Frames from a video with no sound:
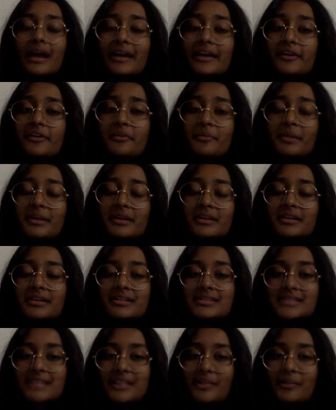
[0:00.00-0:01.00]
I know about an
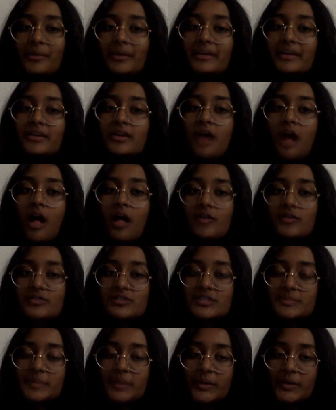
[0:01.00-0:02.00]
accelerated college
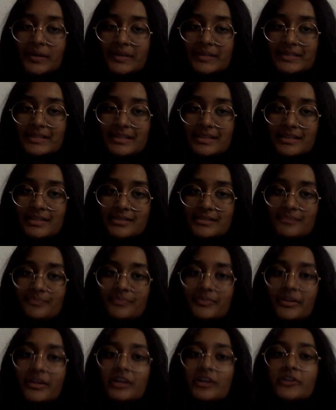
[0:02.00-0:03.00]
experience is,
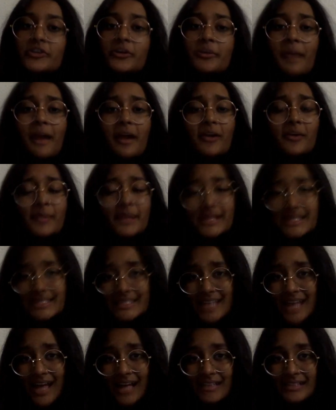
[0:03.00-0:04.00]
no matter my
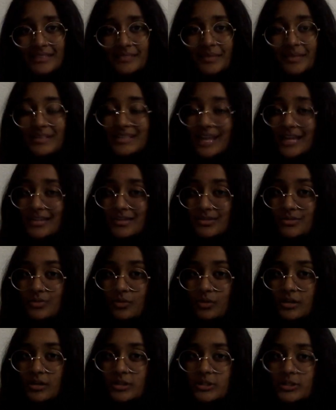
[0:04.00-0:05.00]
stats, my test
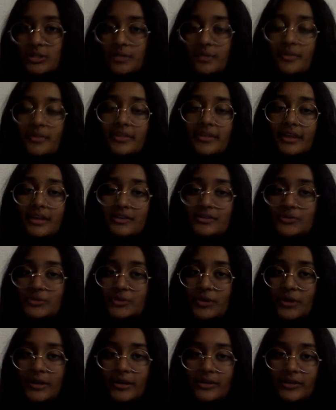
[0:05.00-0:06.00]
scores, the
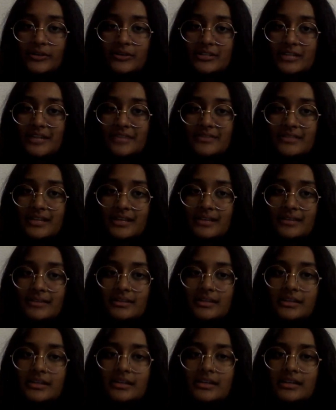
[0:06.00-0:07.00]
extracurriculars I've done,
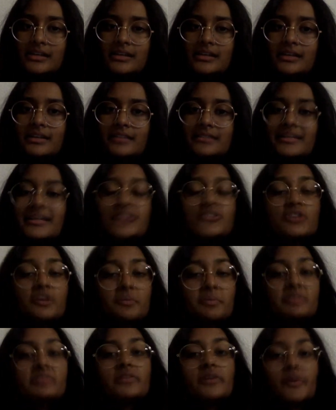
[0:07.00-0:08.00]
that
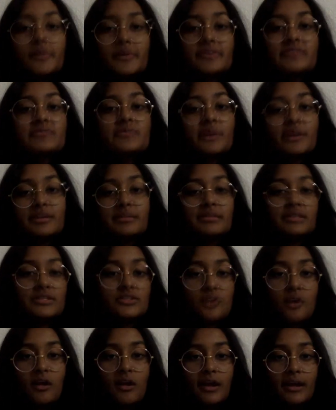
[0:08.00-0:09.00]
jump is always going to be
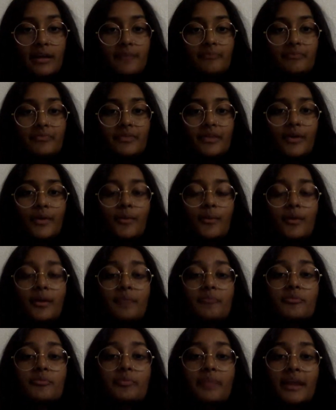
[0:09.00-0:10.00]
jarring. What
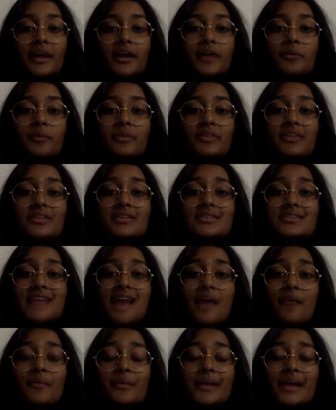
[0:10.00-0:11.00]
I'm prepared with is
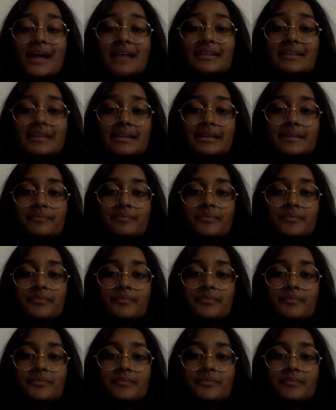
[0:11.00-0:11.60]
that reality.